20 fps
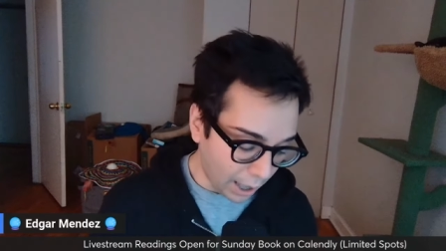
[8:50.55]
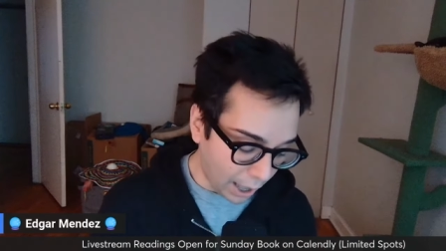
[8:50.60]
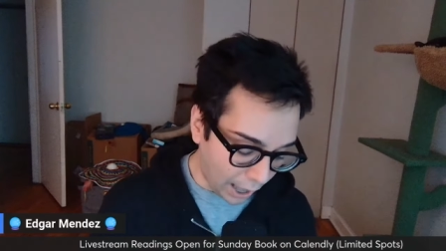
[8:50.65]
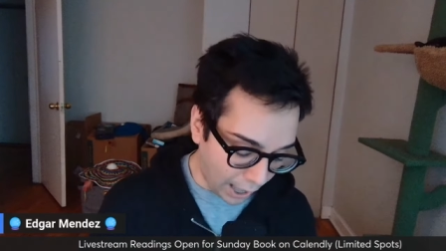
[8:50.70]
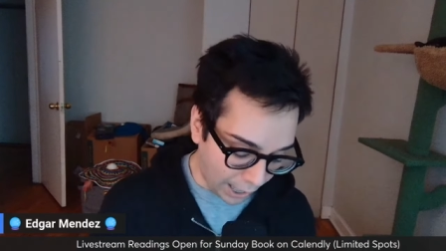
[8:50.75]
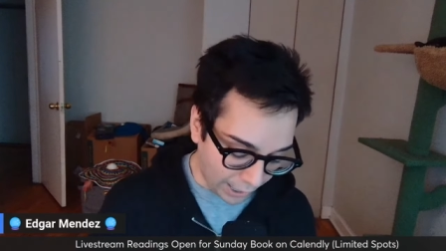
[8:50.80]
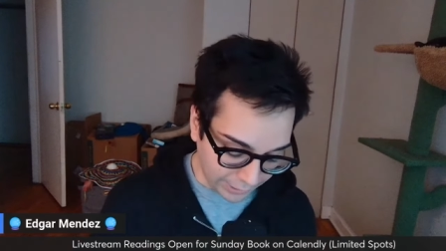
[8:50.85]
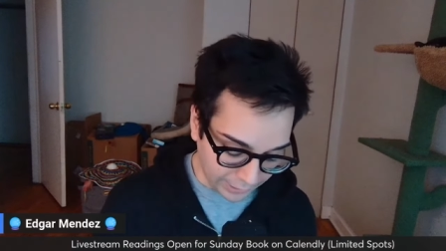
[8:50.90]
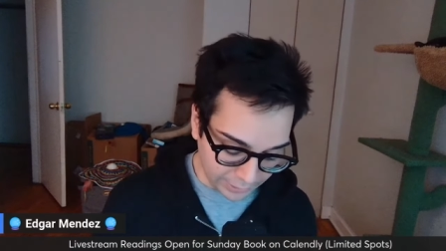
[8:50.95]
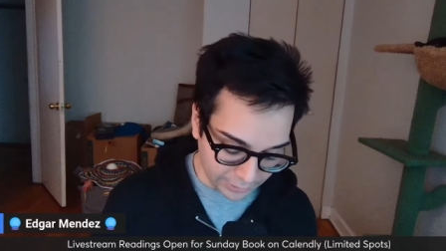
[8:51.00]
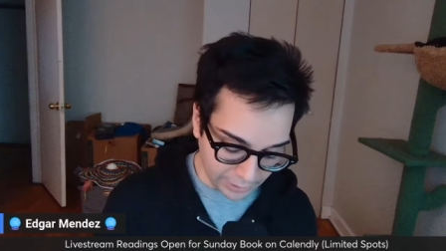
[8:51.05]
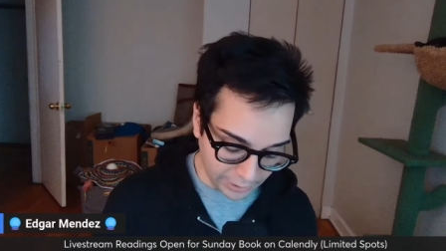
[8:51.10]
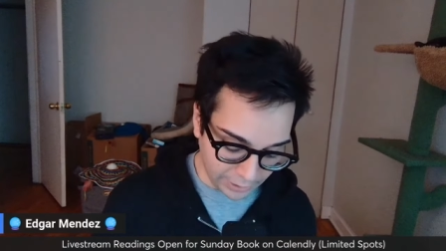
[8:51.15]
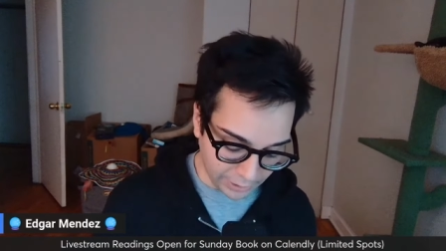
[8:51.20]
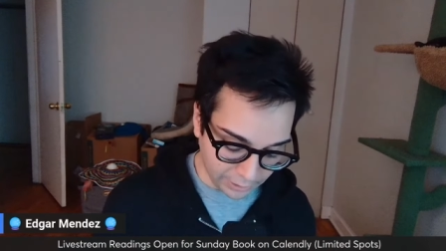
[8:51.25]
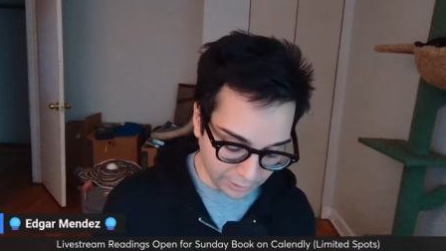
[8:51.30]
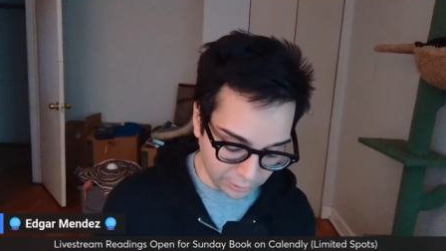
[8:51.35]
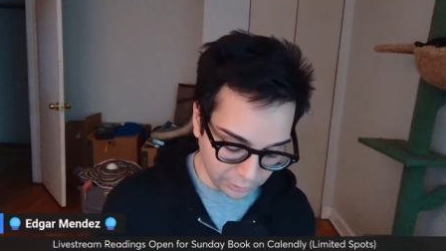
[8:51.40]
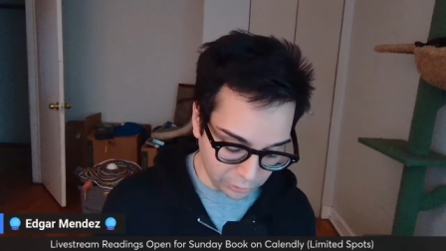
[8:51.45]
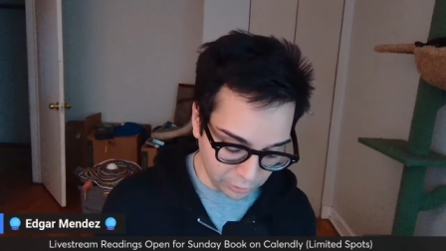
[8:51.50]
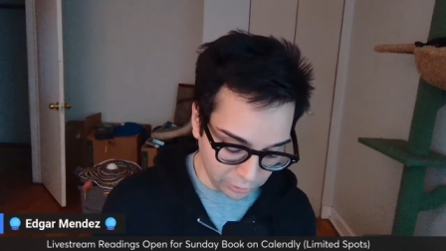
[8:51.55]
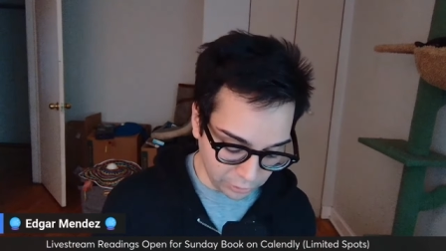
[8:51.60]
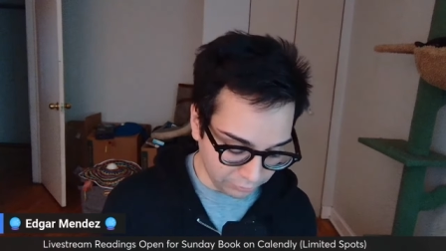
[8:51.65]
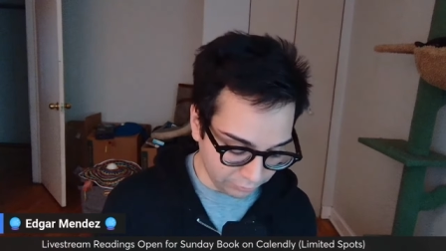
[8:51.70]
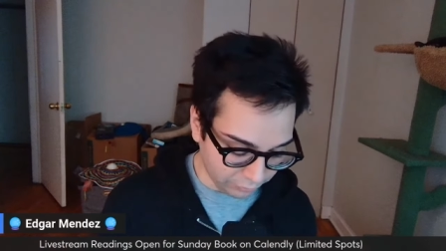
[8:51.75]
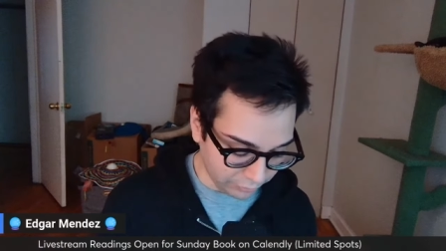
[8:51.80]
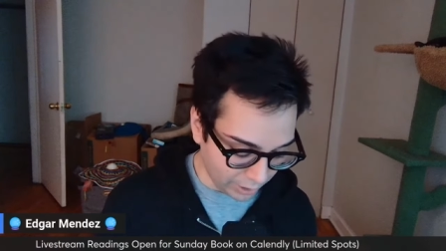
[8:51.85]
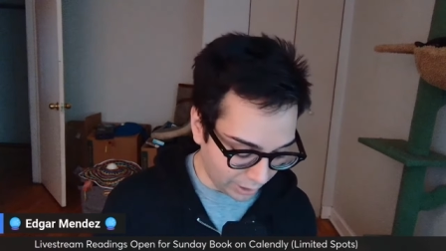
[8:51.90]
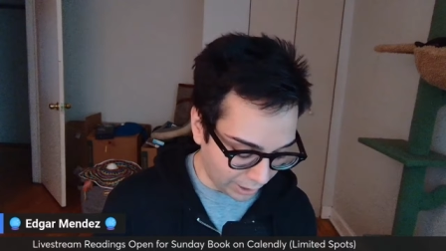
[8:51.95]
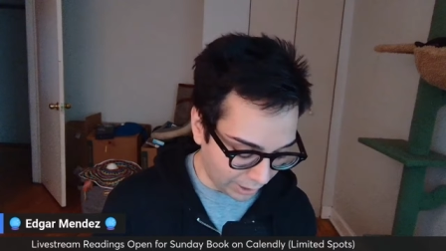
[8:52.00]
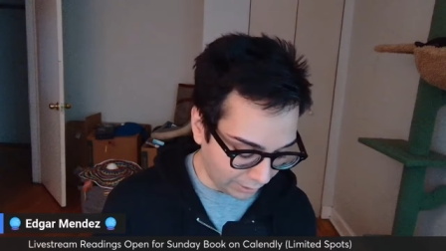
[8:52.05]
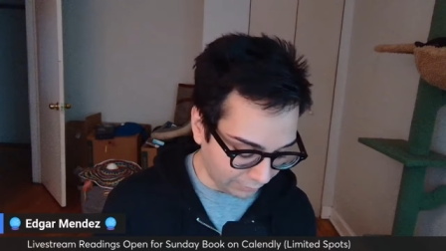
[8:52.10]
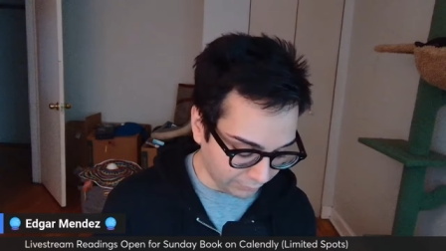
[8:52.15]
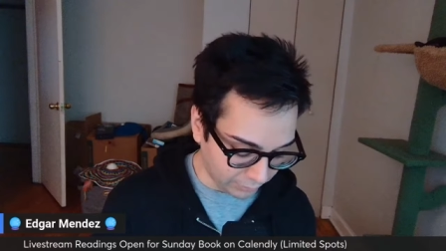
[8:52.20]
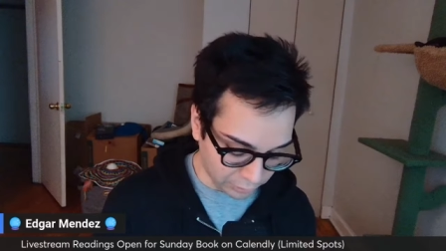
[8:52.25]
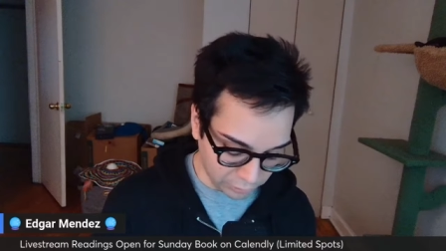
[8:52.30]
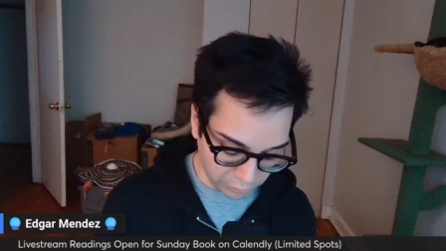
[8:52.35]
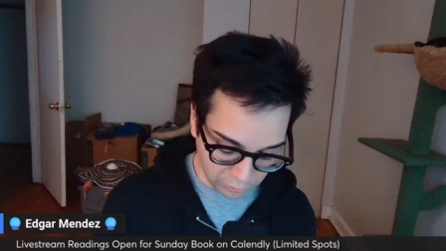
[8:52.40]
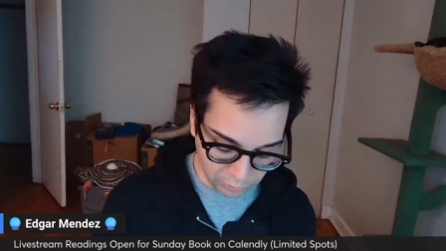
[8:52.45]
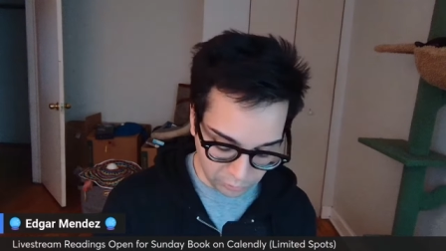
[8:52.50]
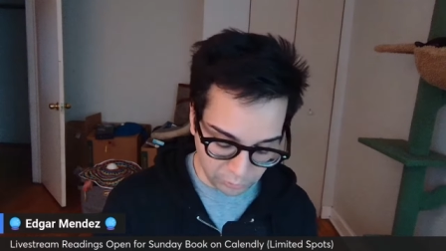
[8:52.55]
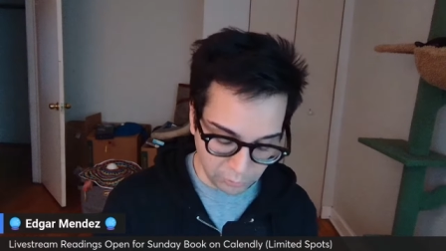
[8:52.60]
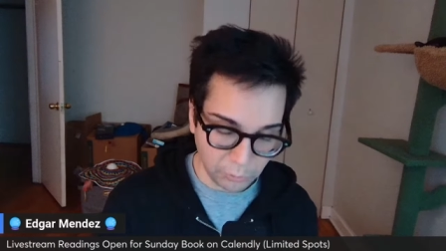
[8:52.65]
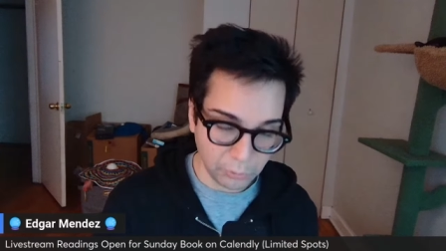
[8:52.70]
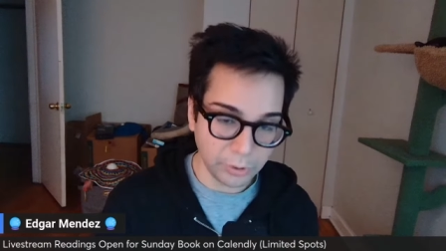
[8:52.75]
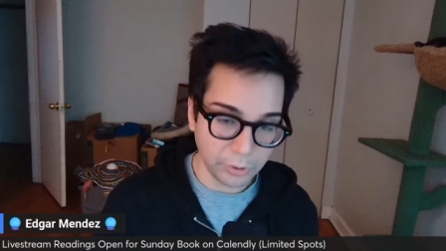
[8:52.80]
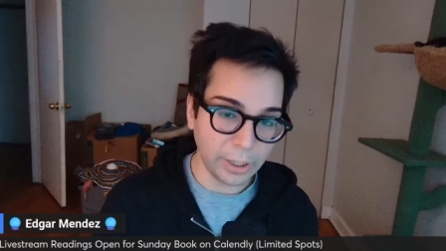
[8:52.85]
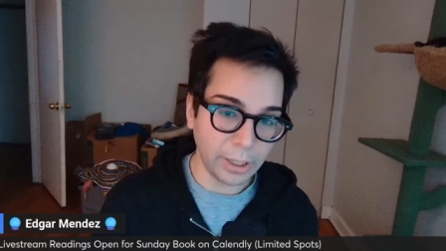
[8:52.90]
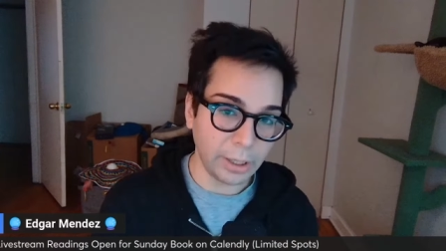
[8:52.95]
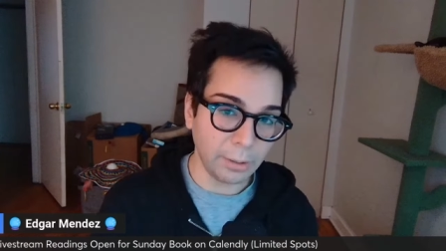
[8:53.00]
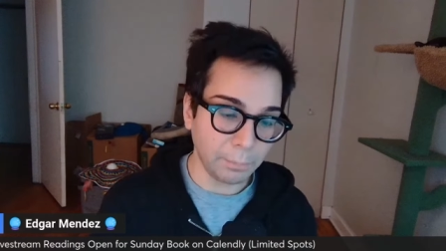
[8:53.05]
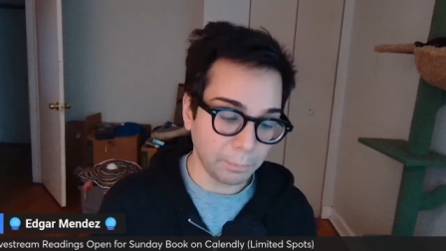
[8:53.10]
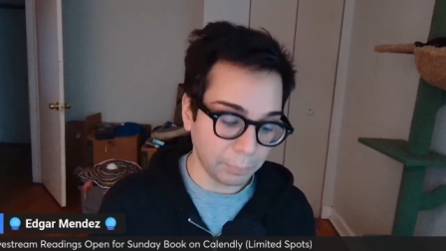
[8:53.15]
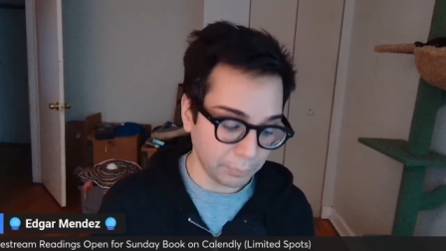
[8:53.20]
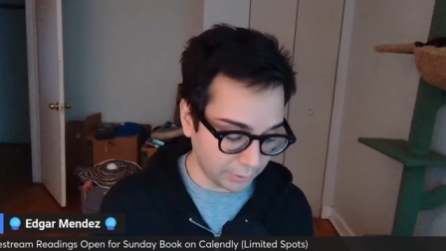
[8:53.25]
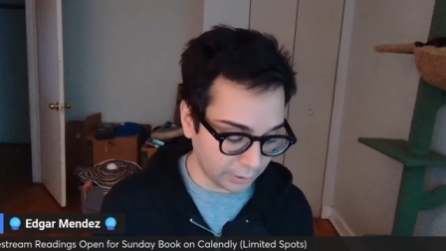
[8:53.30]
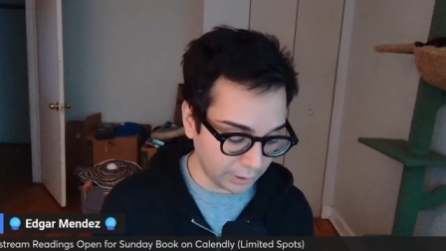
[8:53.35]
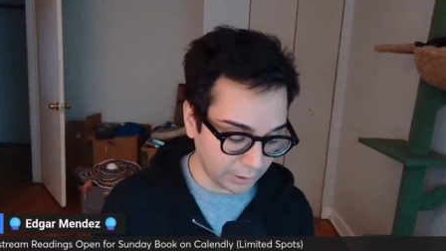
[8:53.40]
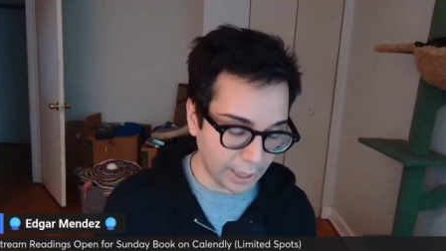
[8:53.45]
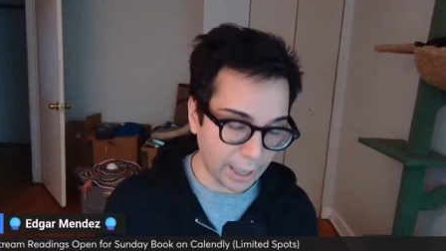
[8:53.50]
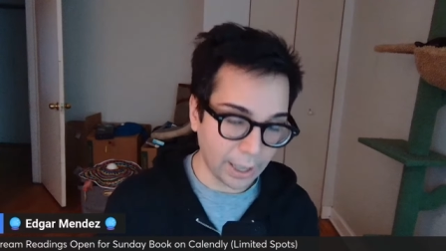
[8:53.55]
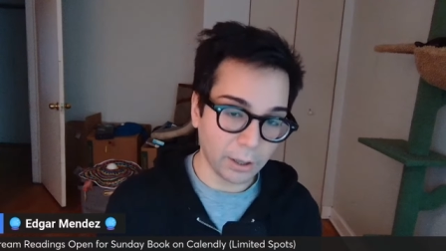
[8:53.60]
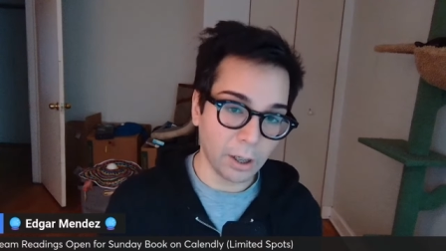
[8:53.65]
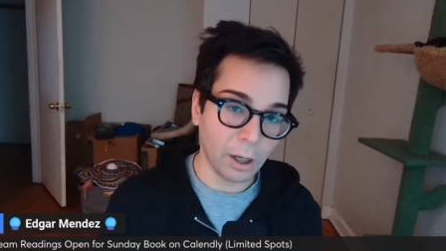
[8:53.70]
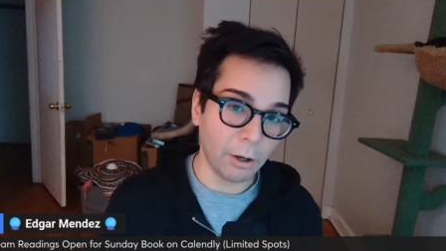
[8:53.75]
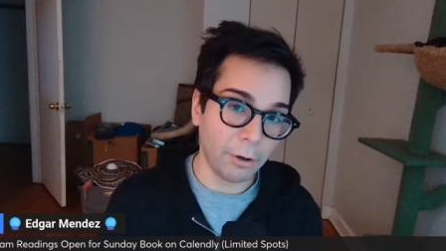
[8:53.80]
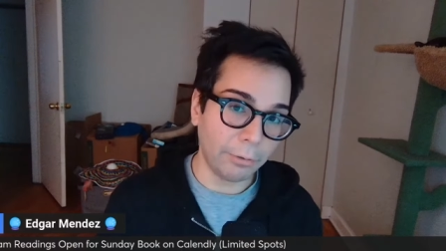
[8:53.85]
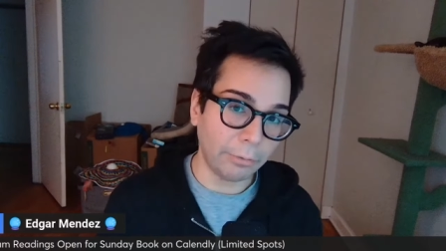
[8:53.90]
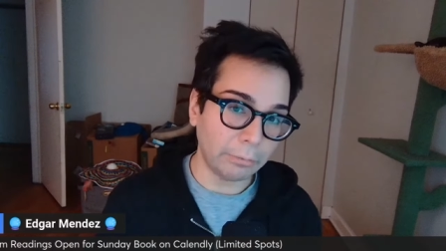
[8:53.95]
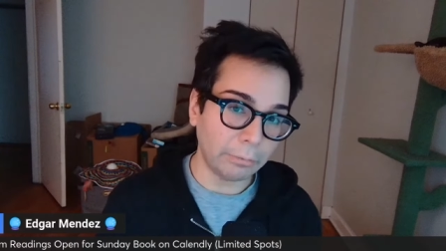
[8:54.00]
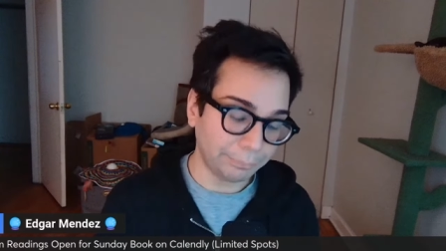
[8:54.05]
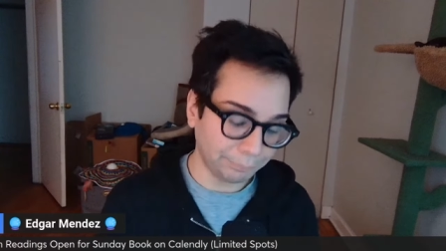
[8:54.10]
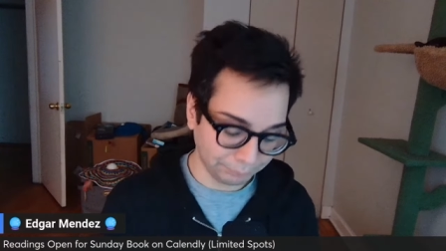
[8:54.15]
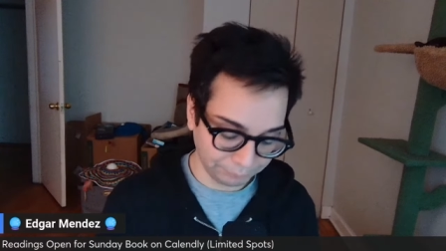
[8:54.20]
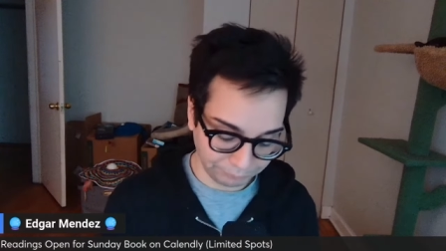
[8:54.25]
I think you've dived too deep to let go